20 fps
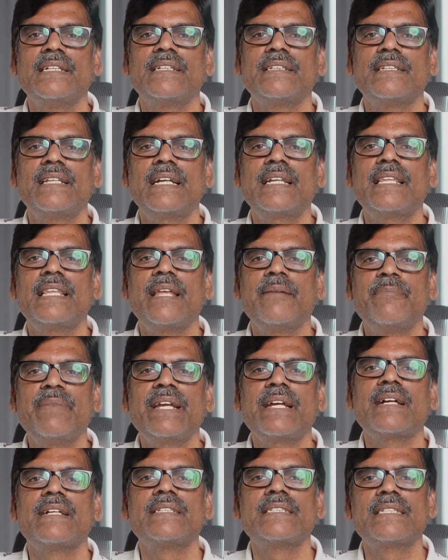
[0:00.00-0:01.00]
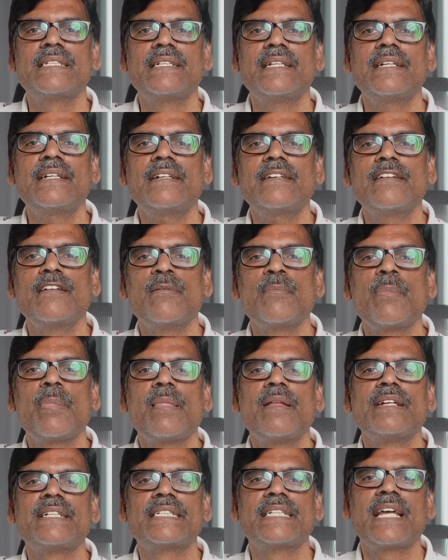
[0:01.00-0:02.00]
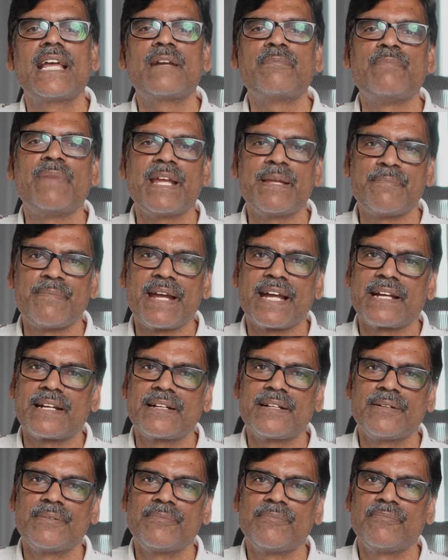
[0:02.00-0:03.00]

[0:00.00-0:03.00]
that they may consider share buyback.